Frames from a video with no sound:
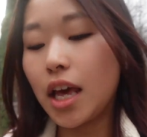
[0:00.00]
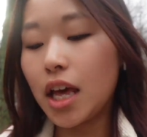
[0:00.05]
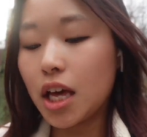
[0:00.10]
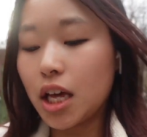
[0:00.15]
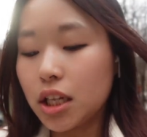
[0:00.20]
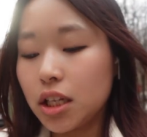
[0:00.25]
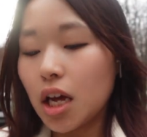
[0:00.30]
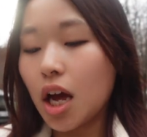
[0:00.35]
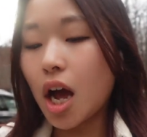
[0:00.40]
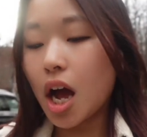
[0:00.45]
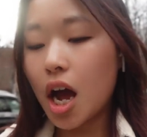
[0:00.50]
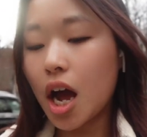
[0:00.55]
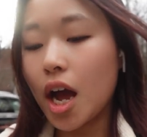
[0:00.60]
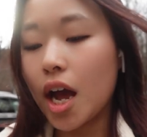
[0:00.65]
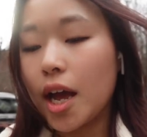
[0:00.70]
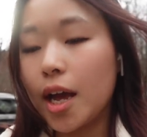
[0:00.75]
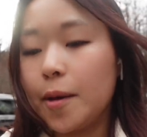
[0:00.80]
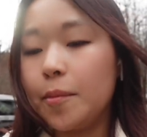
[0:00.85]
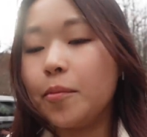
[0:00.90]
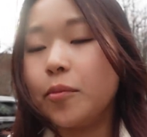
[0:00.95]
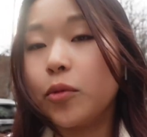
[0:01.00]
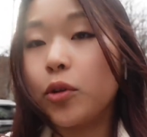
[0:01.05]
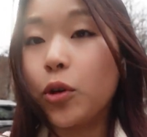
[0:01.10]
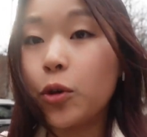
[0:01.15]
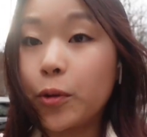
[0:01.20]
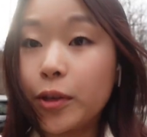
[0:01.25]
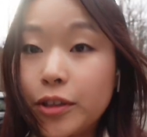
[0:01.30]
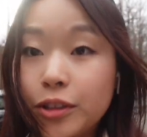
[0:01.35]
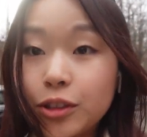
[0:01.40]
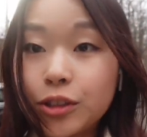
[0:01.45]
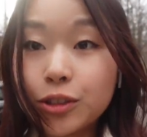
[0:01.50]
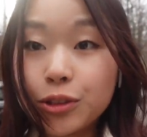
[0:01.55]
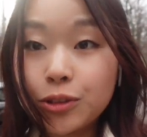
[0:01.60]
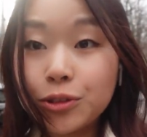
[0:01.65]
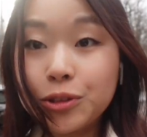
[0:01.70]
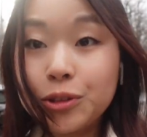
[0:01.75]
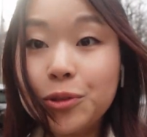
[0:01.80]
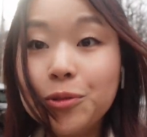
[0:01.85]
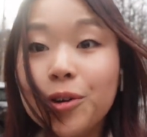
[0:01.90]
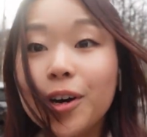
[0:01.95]
and I'm going
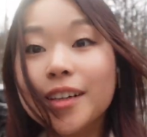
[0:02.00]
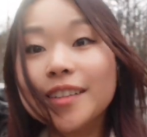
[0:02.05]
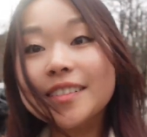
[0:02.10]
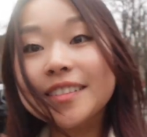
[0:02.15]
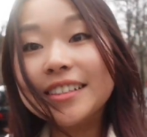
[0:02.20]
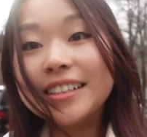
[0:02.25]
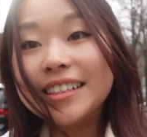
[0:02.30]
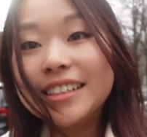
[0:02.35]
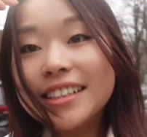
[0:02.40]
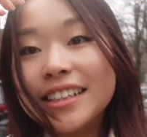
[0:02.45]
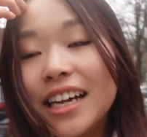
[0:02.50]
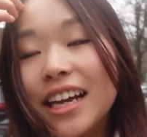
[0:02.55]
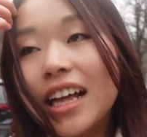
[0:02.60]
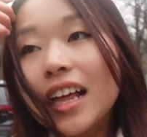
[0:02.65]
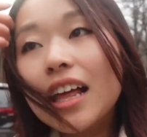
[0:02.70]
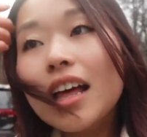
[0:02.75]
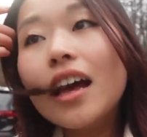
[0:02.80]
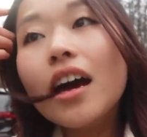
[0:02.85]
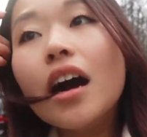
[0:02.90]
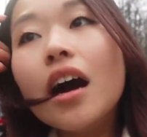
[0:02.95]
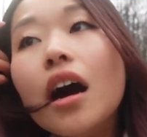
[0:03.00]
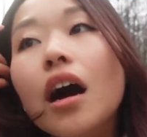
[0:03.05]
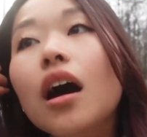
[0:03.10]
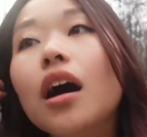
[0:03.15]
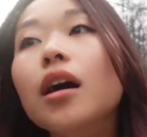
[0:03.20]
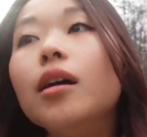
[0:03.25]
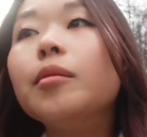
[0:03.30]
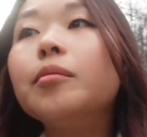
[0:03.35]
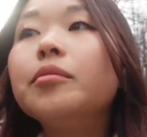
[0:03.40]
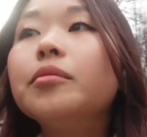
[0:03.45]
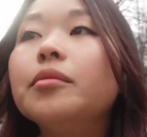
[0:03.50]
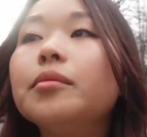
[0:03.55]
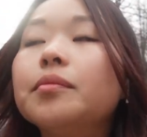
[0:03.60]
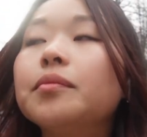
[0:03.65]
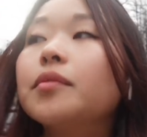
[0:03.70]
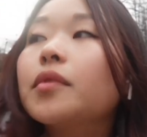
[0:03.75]
to New Watson, um,